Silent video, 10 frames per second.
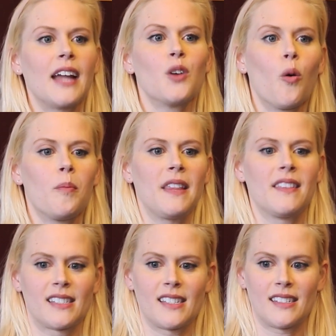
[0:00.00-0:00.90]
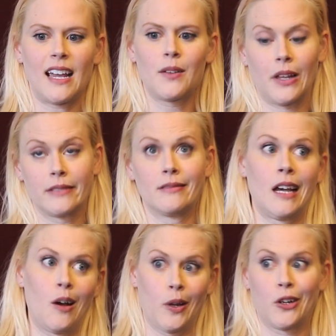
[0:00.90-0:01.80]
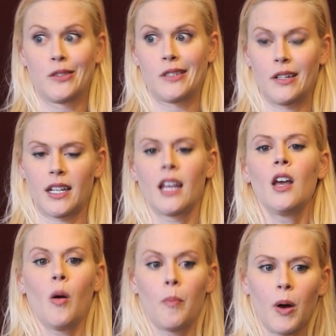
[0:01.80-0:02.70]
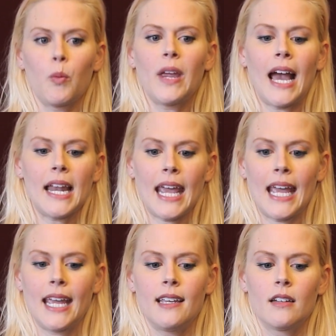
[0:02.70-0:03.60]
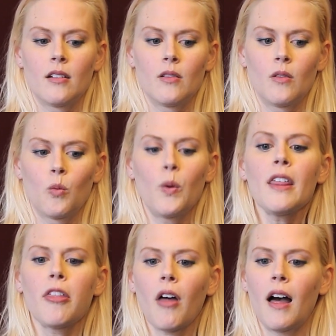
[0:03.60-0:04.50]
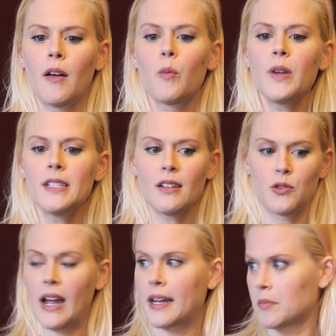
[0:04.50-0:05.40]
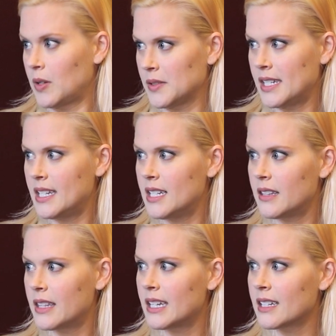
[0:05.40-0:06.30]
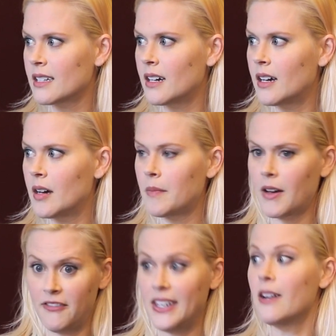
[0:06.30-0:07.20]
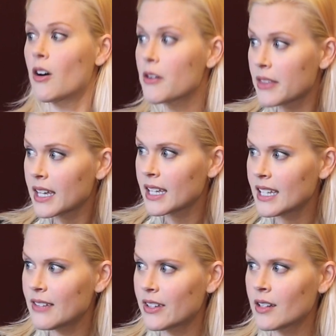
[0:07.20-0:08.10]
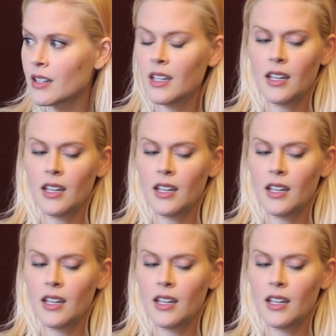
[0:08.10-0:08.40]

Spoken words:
don't mean this to sound like, no, we couldn't sell tickets, but we had a, we thought, we did a Dragon Ball Z thing, a VR thing even,